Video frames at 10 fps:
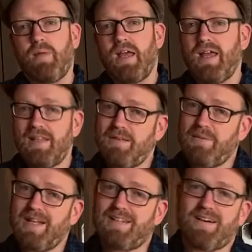In the
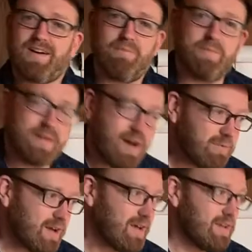meantime, I'm
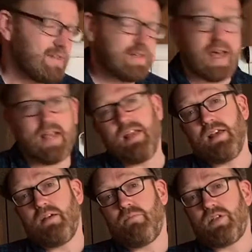going to today
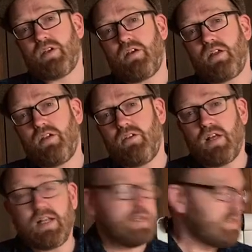be showing you a
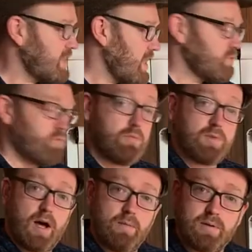little, to get us warmed
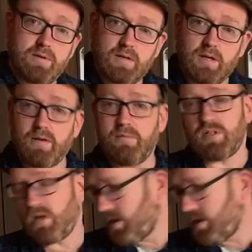up, I'm going to be showing